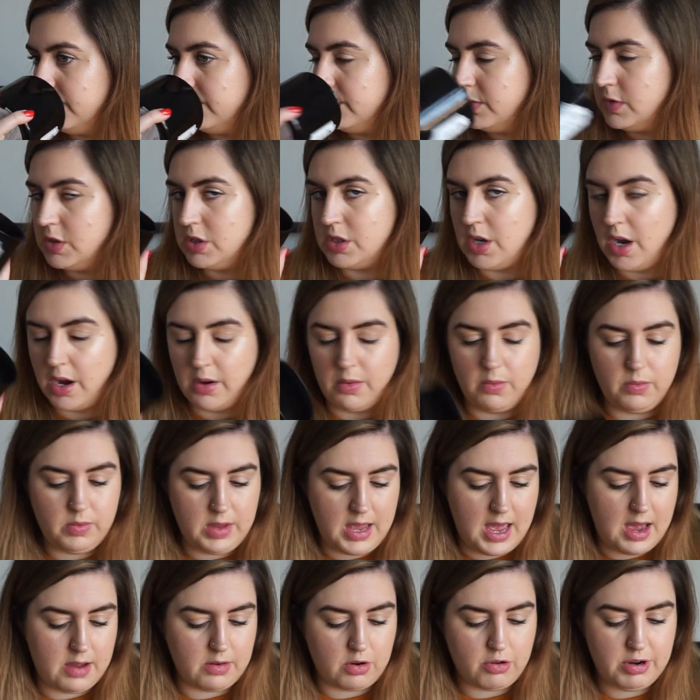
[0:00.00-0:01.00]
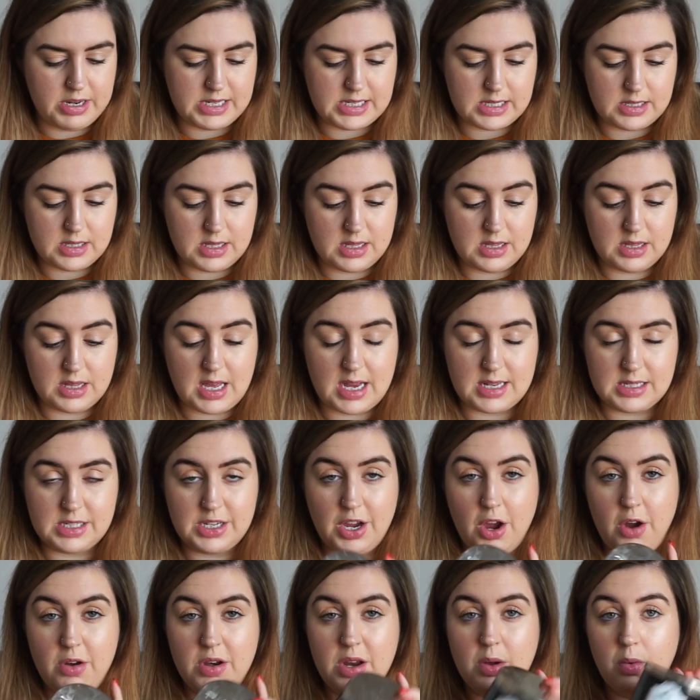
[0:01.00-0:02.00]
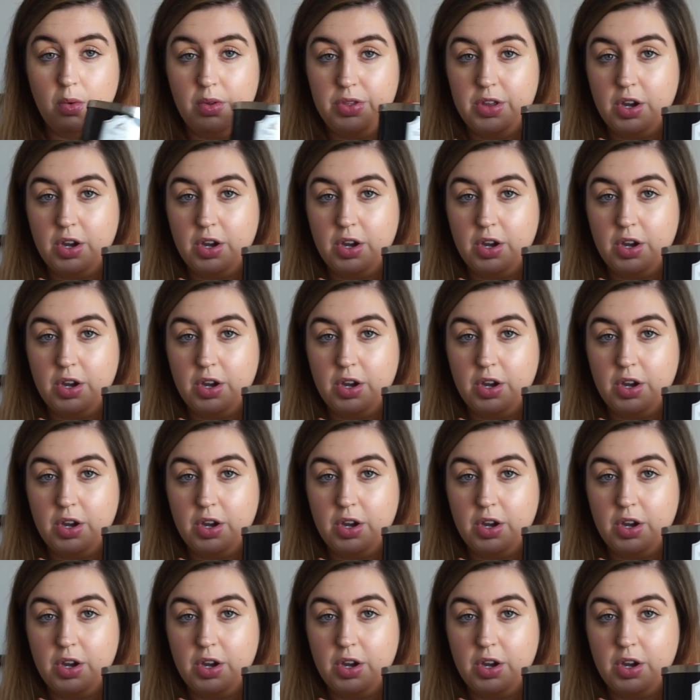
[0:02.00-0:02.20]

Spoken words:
So yeah, Chris, that's the only one